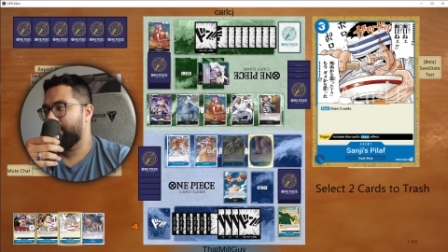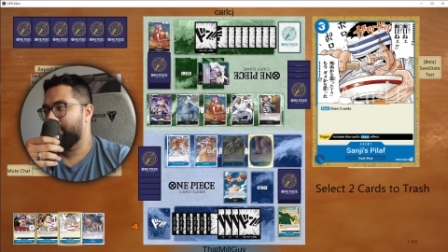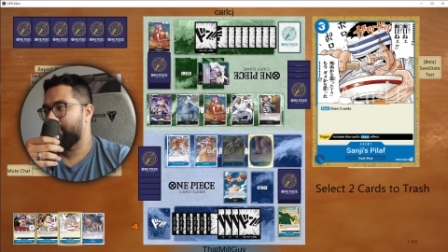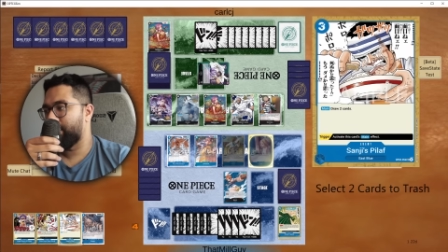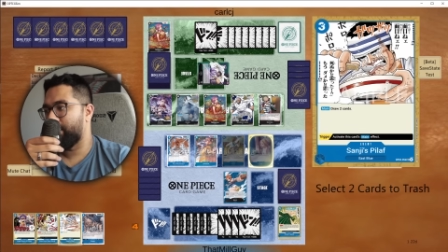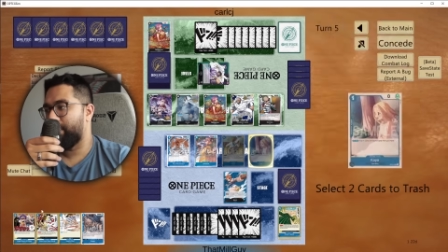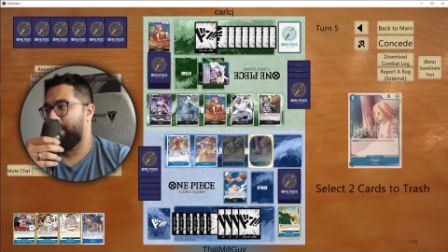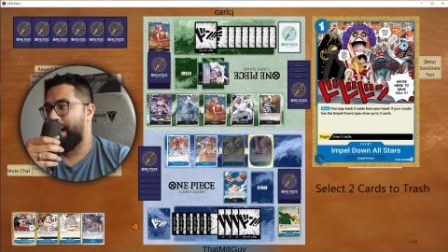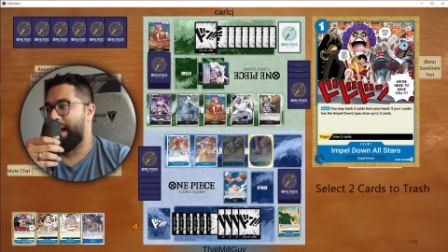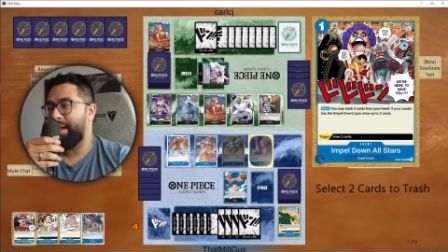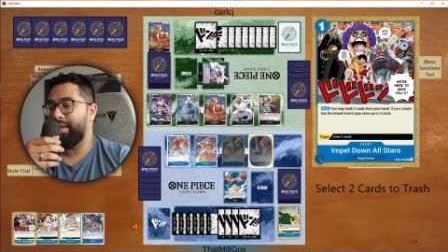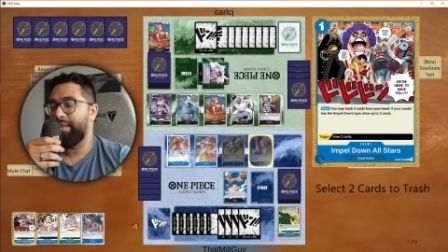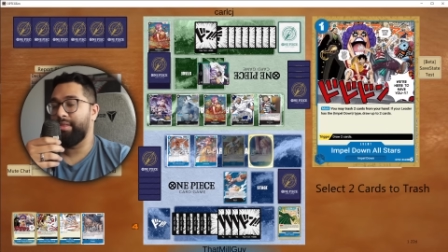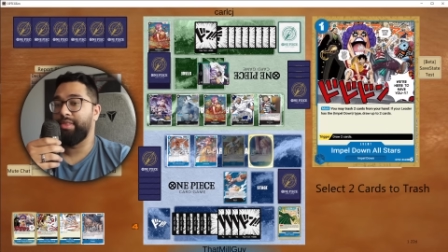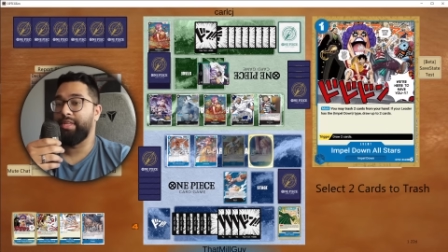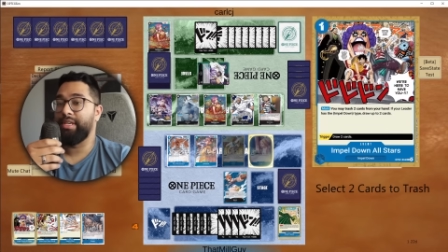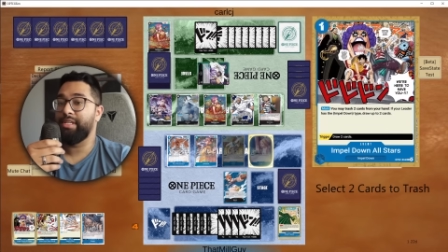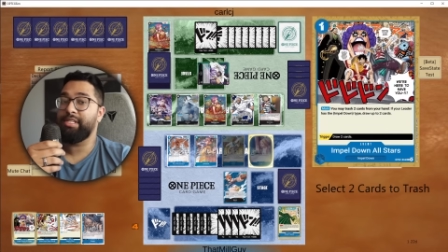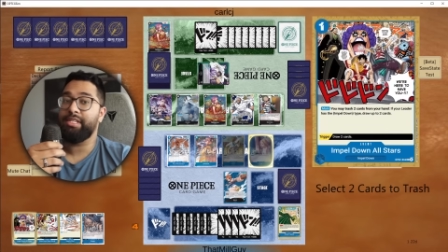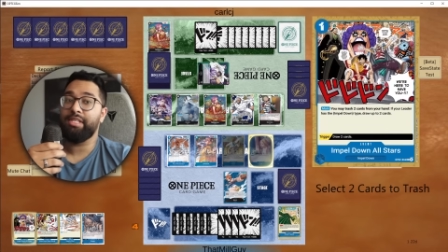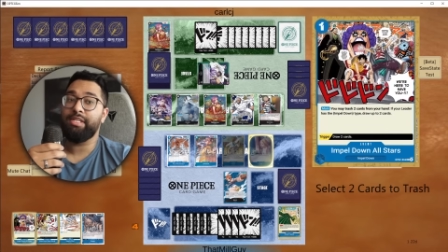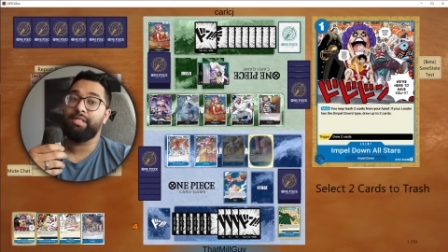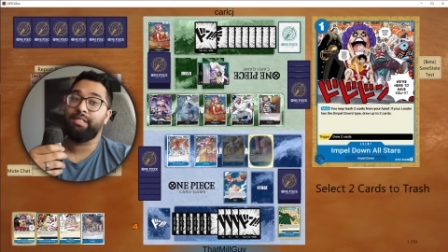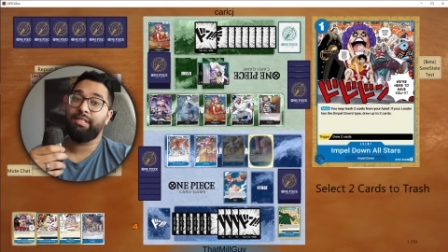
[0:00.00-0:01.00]
So I
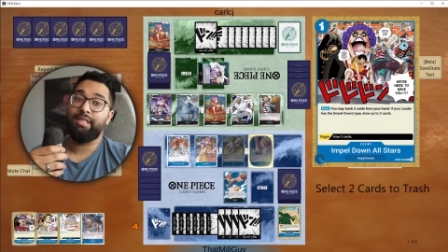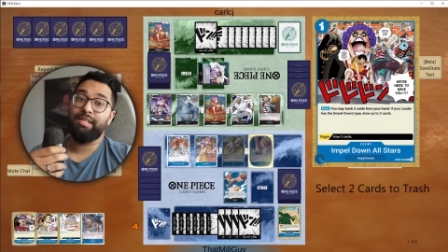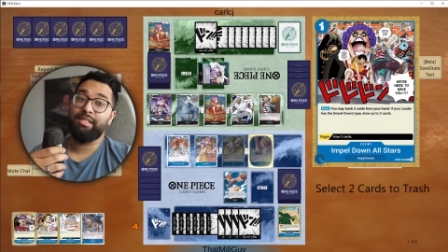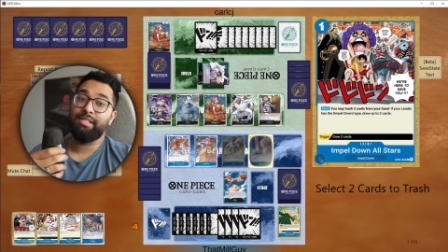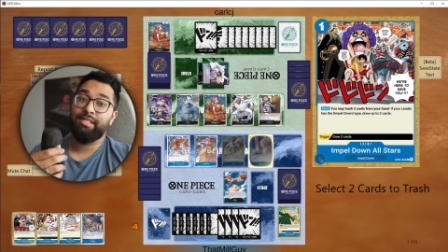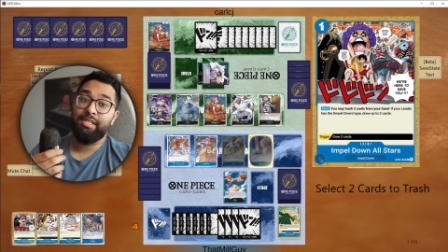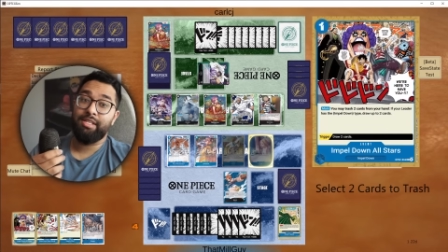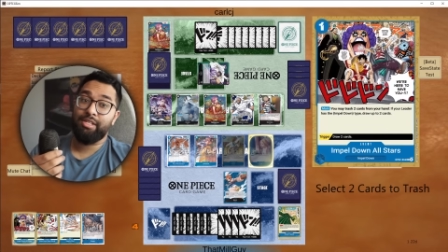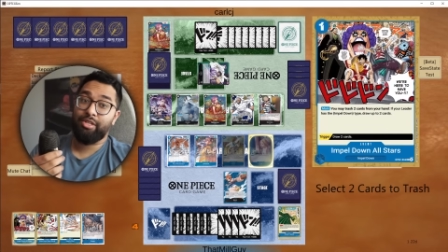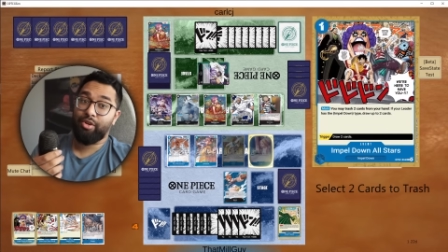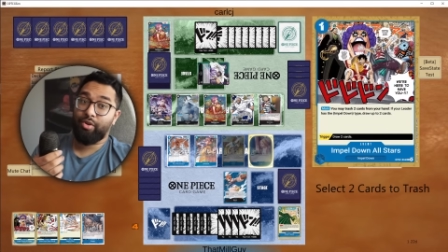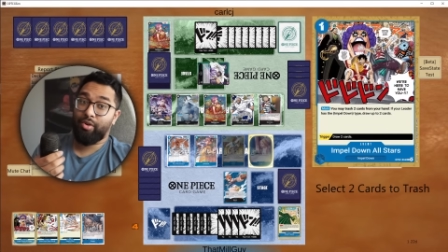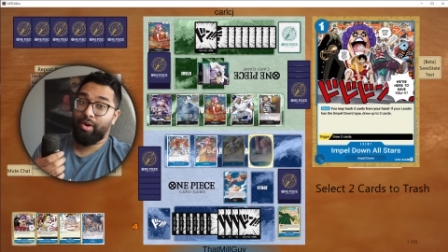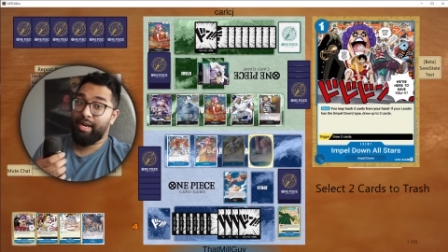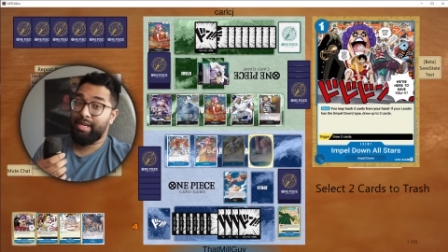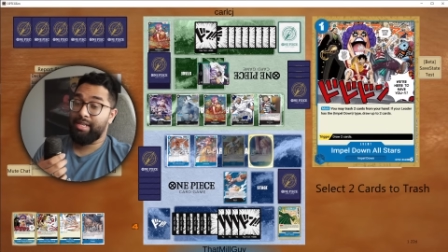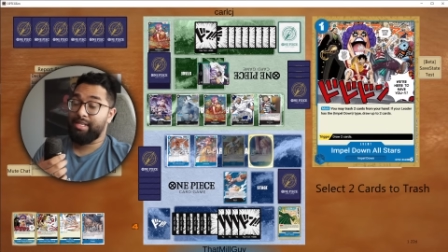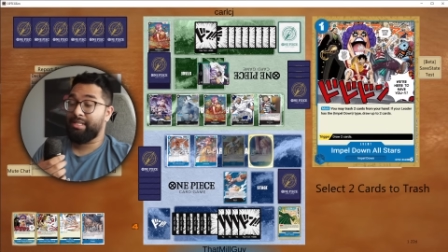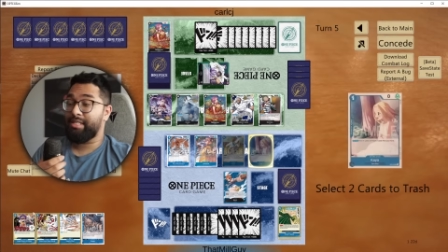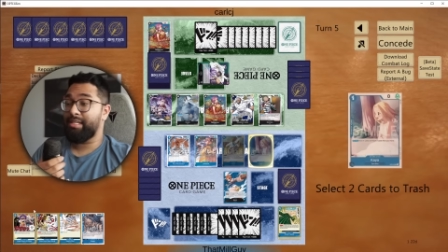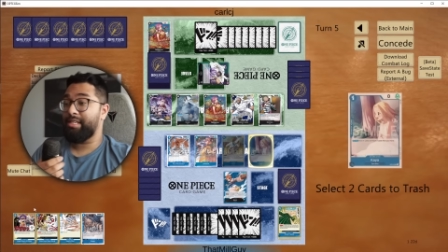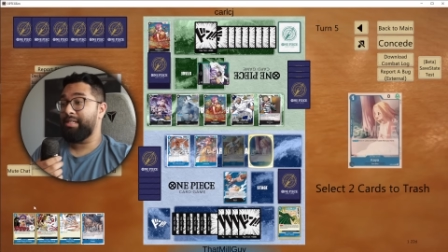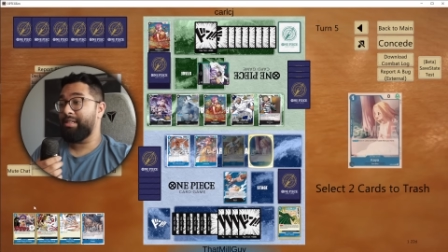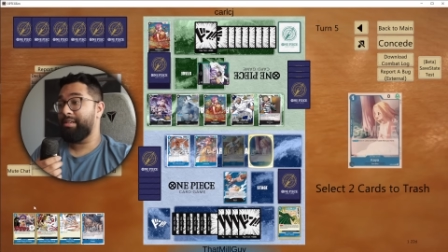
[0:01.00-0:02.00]
this is this is
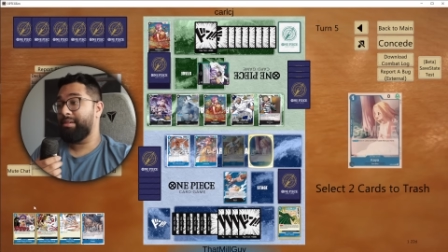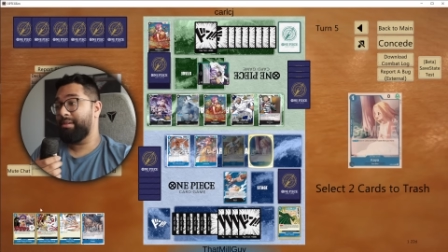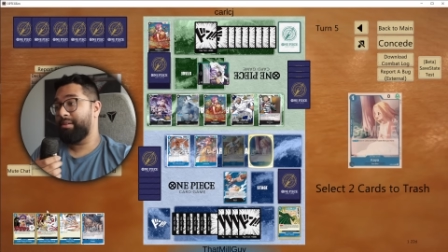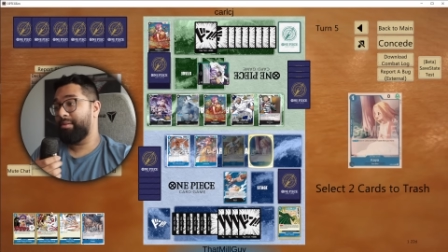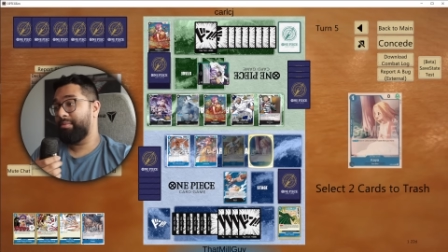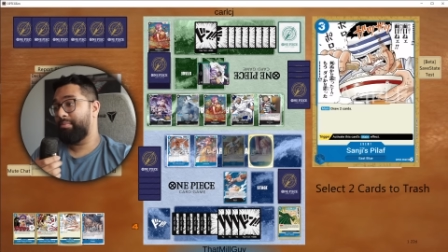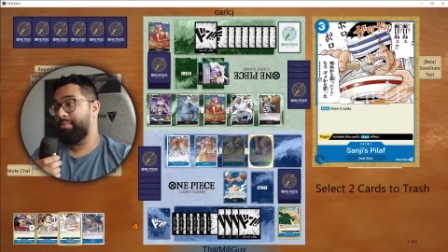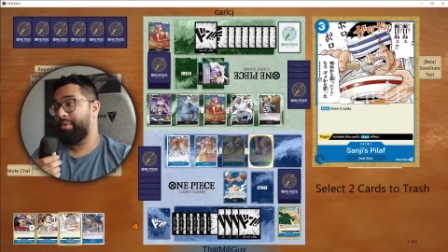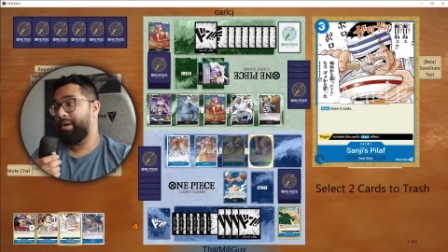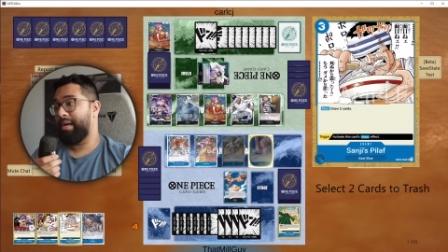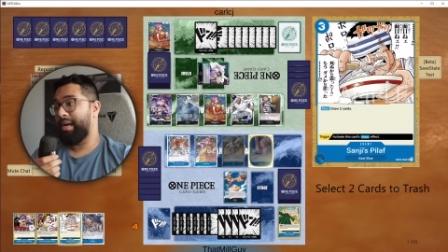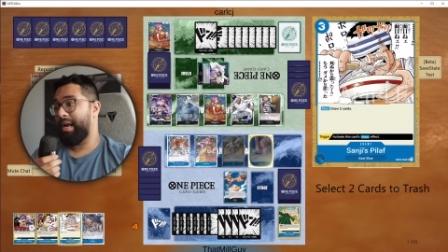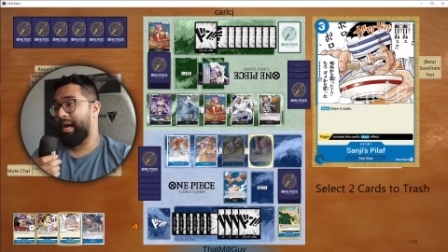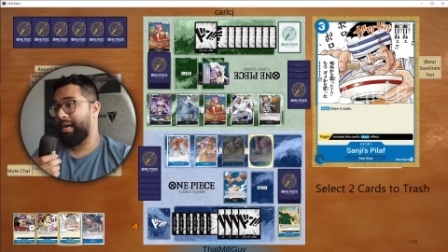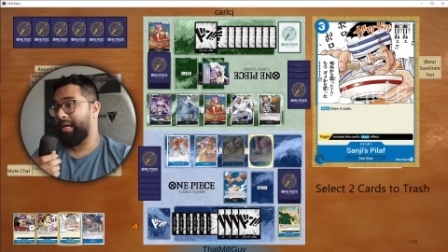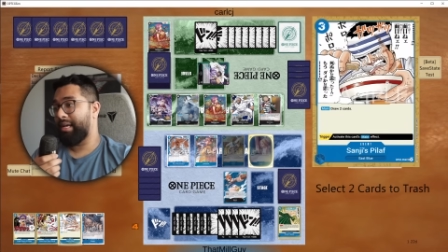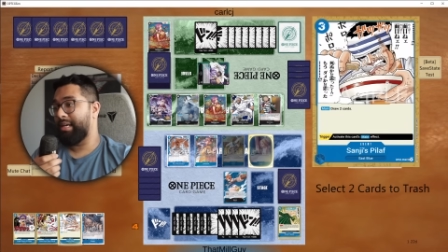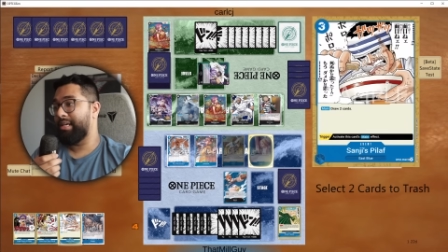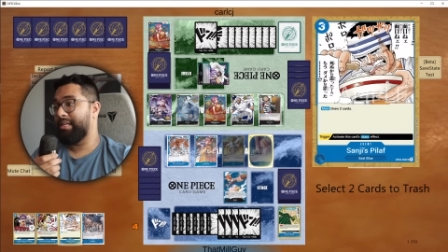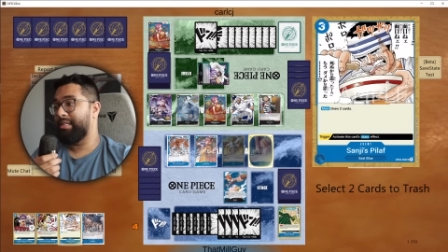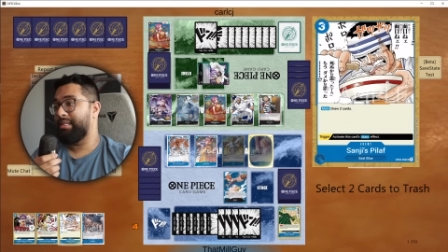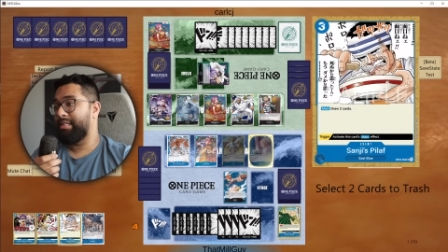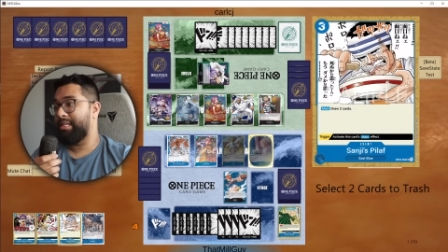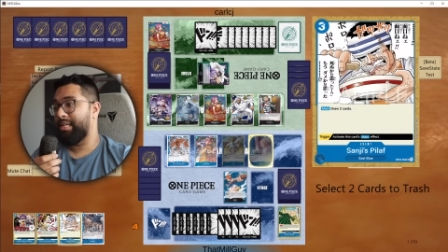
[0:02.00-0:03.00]
crazy, but I'm
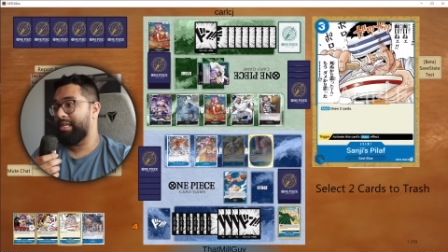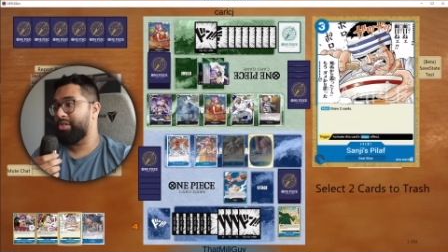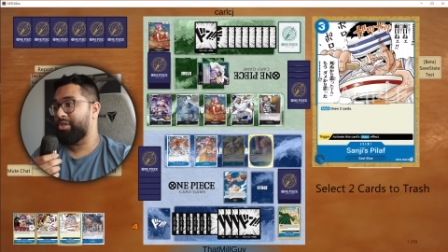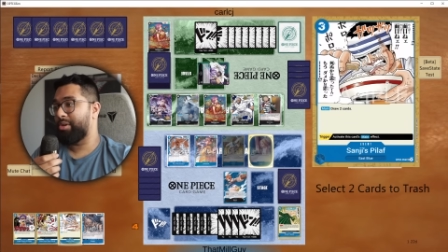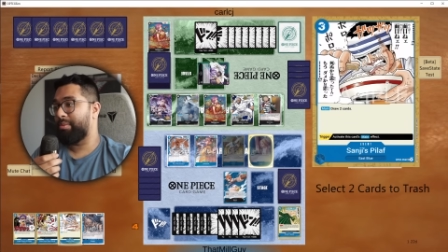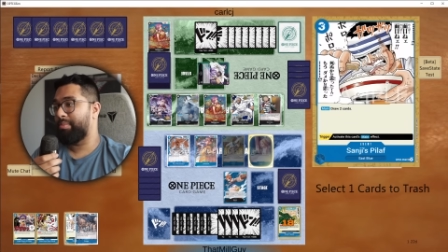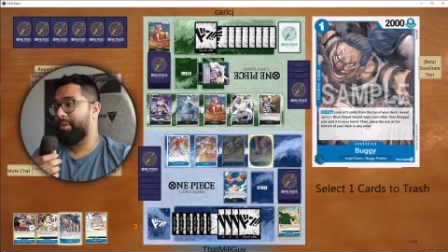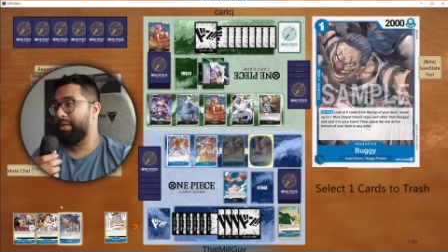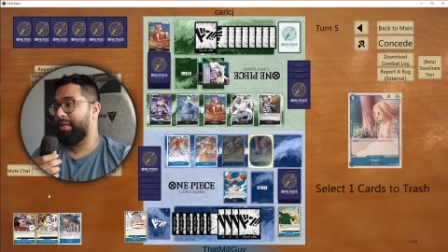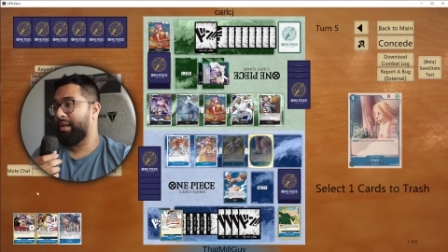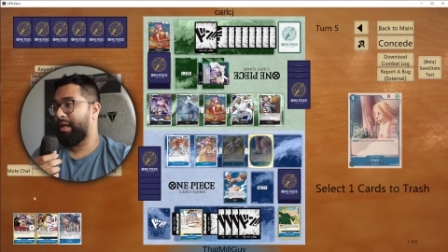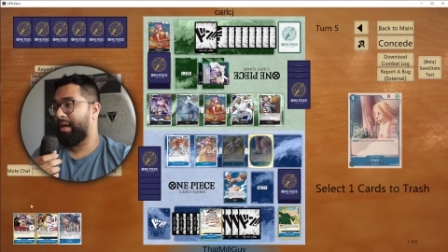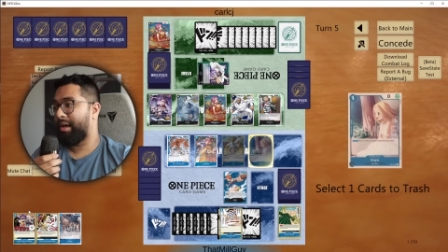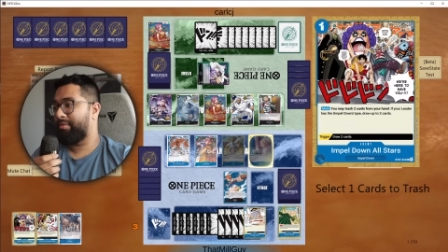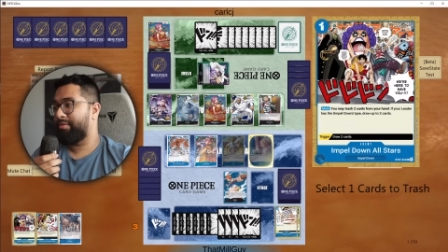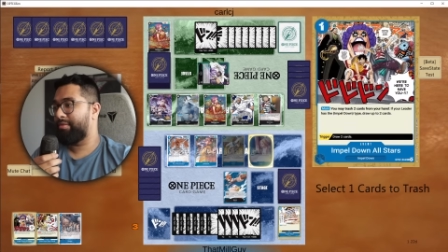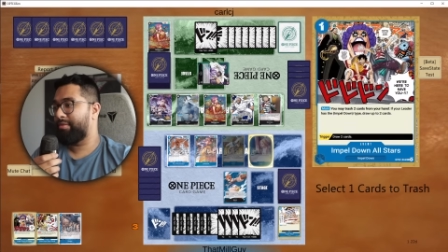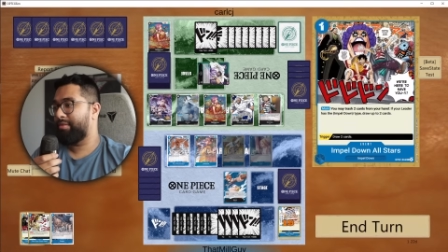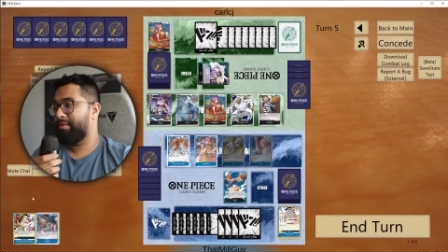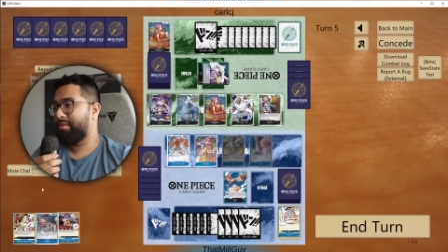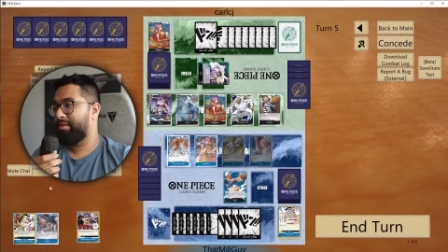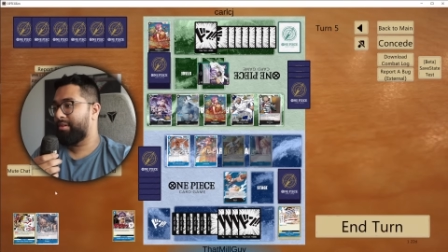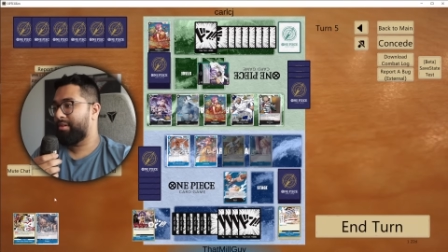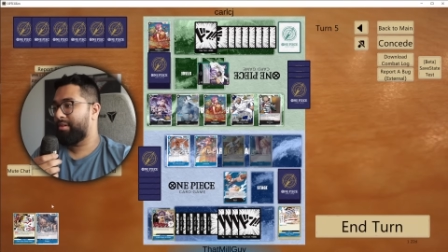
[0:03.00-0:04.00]
gonna ditch a
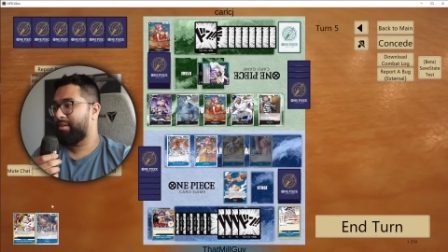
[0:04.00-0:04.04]
Pilaf.